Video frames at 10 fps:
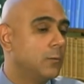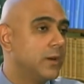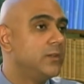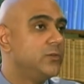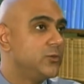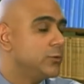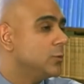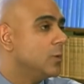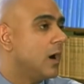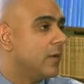
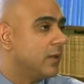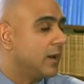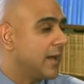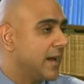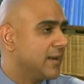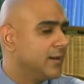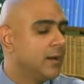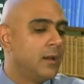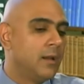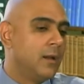do on the land
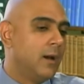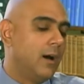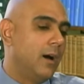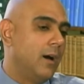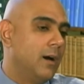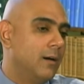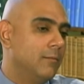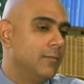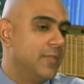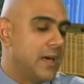
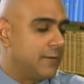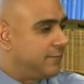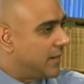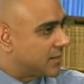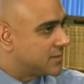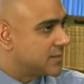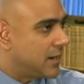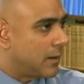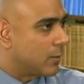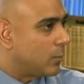um, that affects
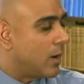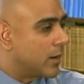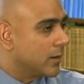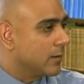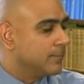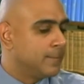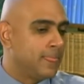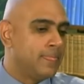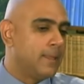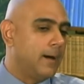our water,
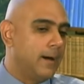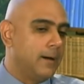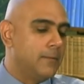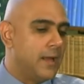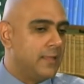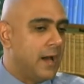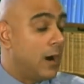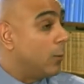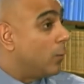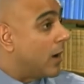um, and how
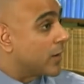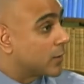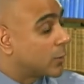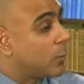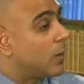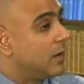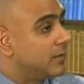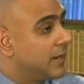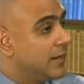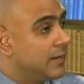water
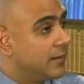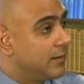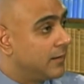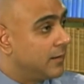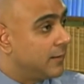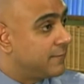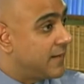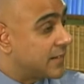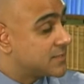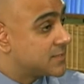quality
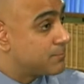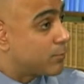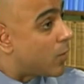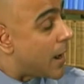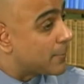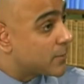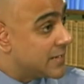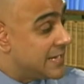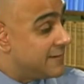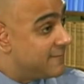affects
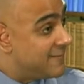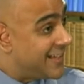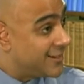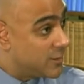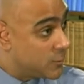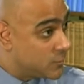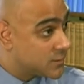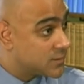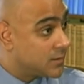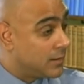property values.
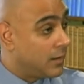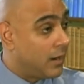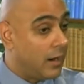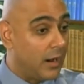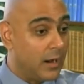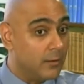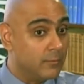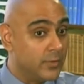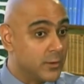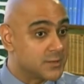Sure. Um,
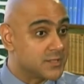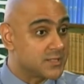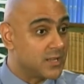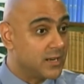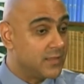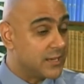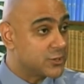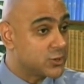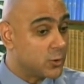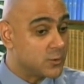there's a study that
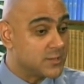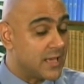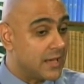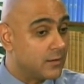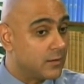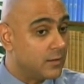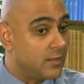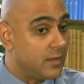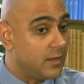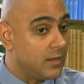shows that
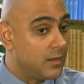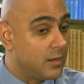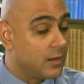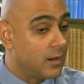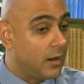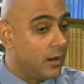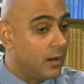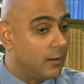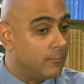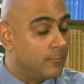the,
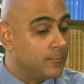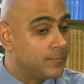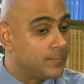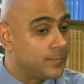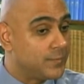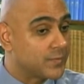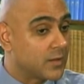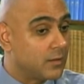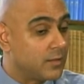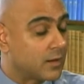um,
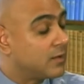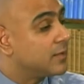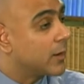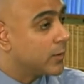the clarity